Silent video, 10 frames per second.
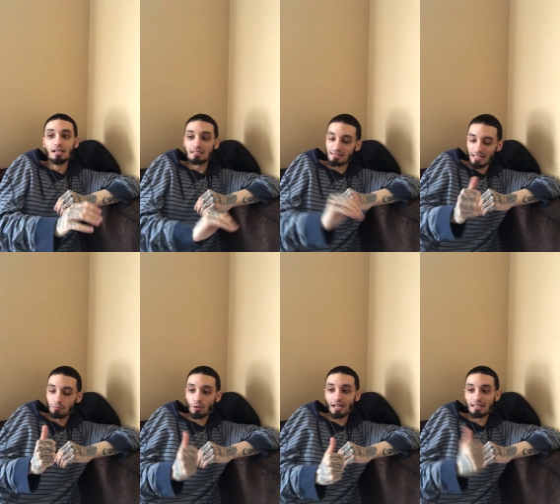
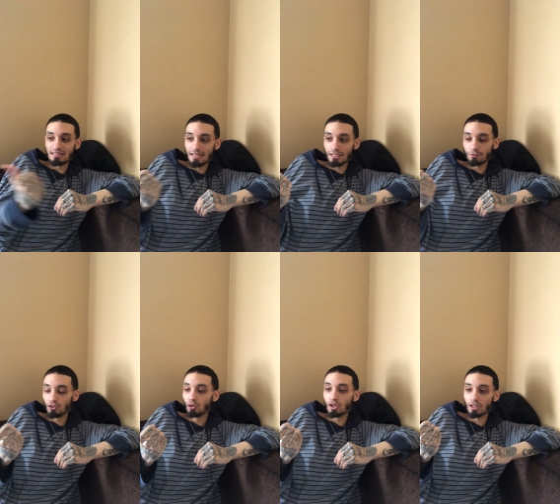Same way I said, if
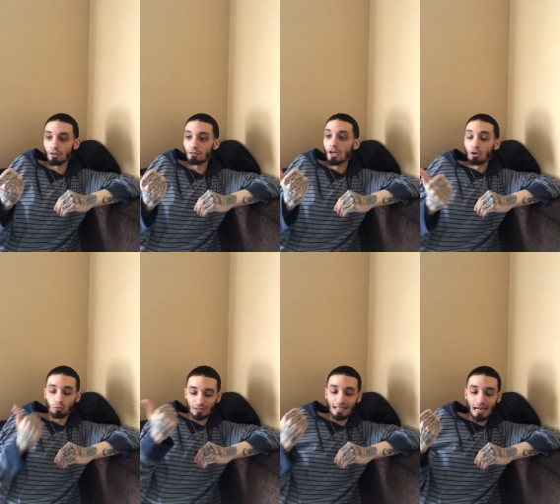you could have
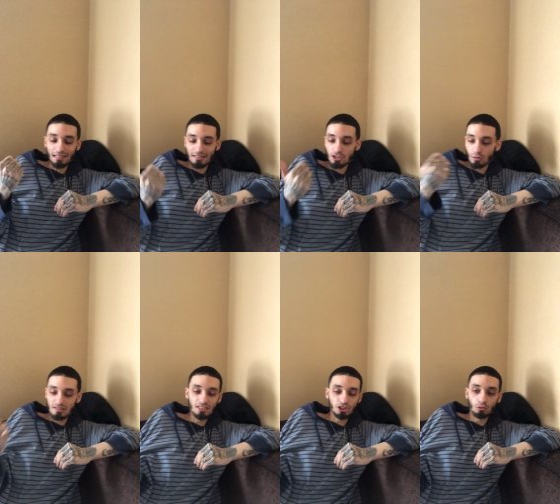reacted to a
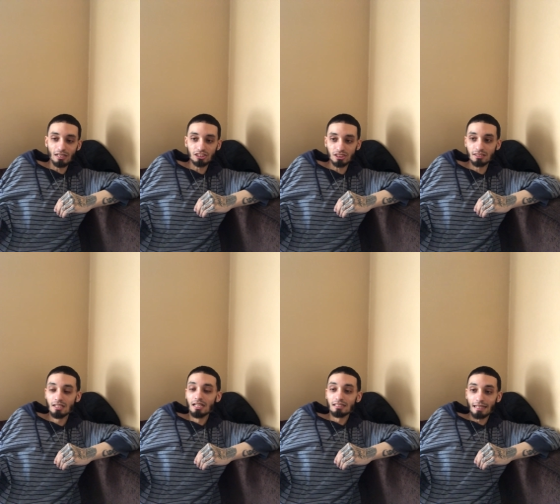situation
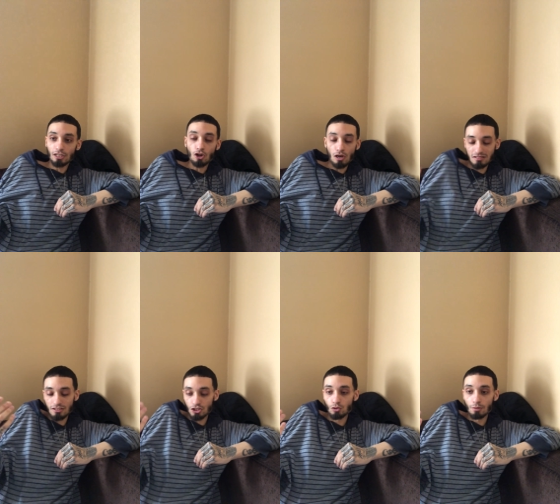that
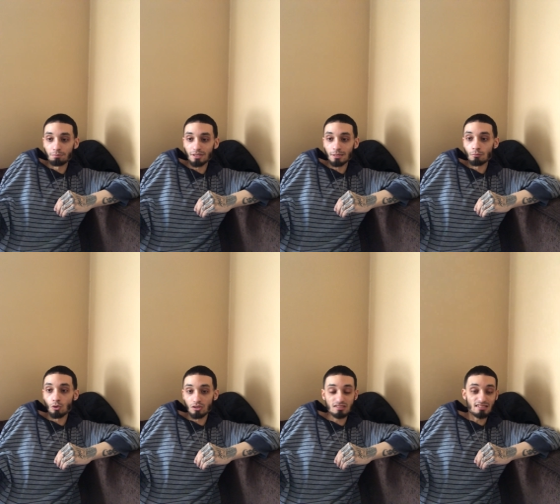causes you to be
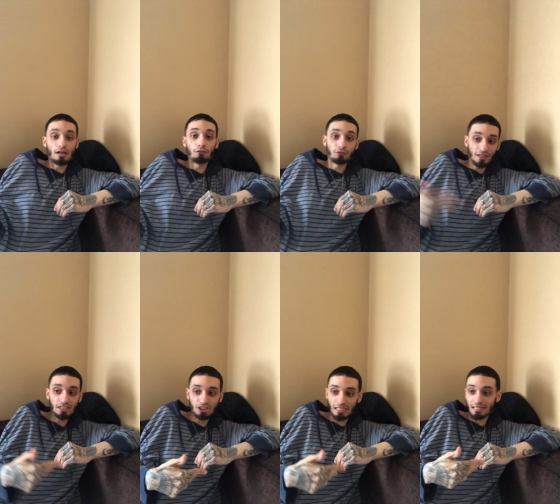more
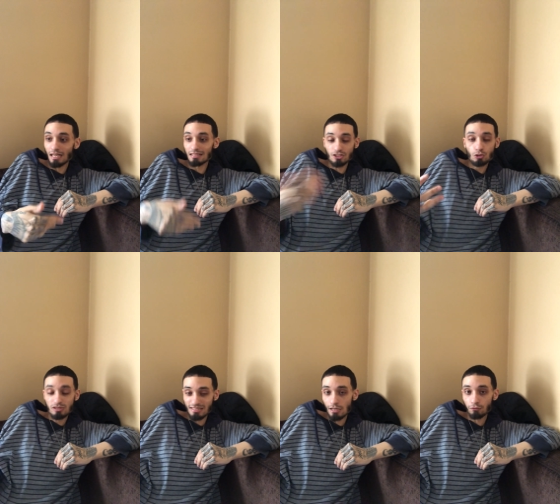selfish and not too
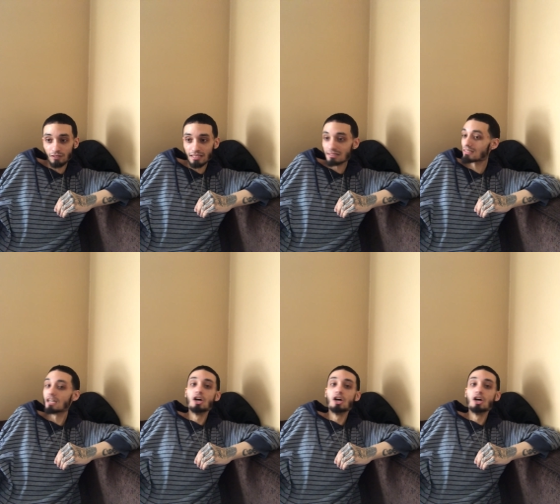selfless.